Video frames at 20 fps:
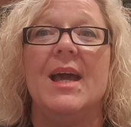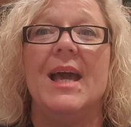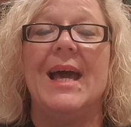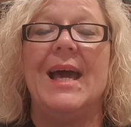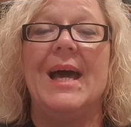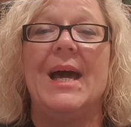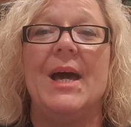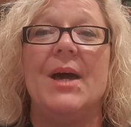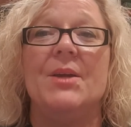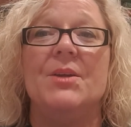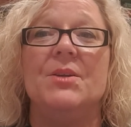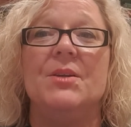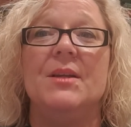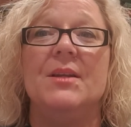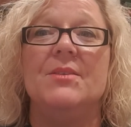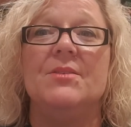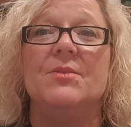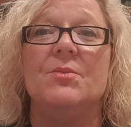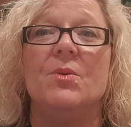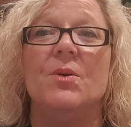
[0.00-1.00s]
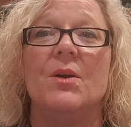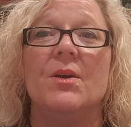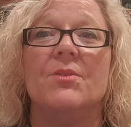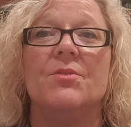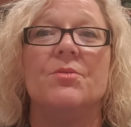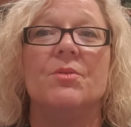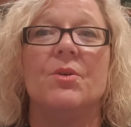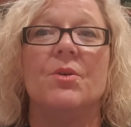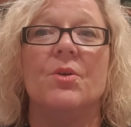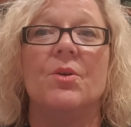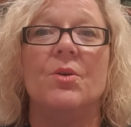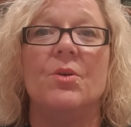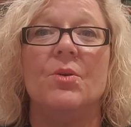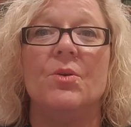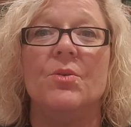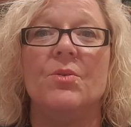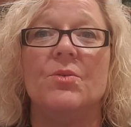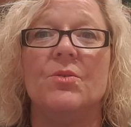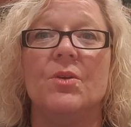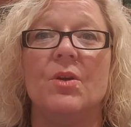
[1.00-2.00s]
You need to work through
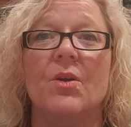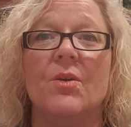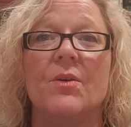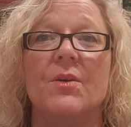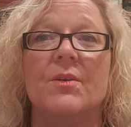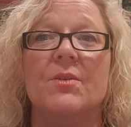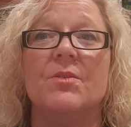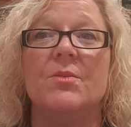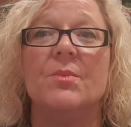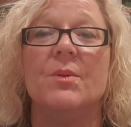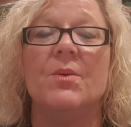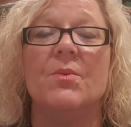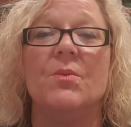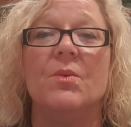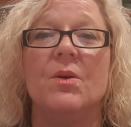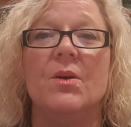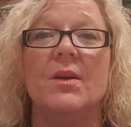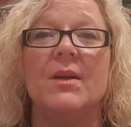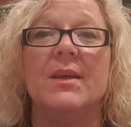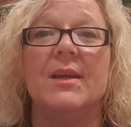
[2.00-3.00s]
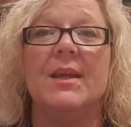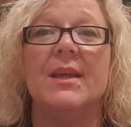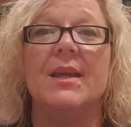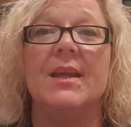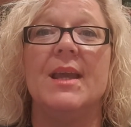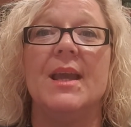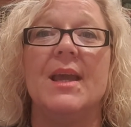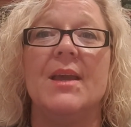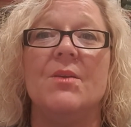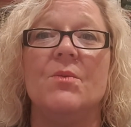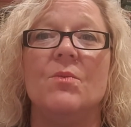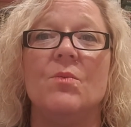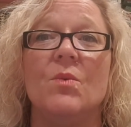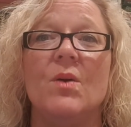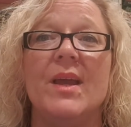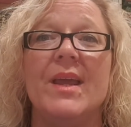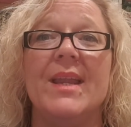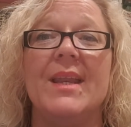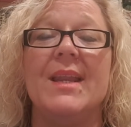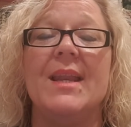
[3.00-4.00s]
who's going to be working and
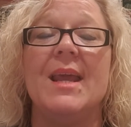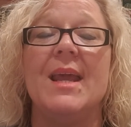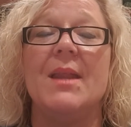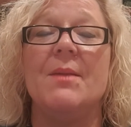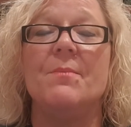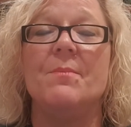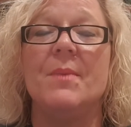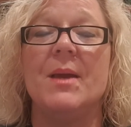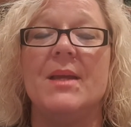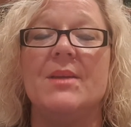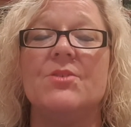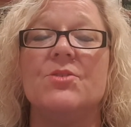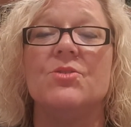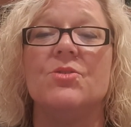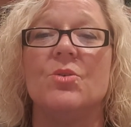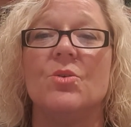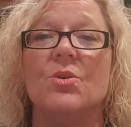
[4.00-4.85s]
when, and make sure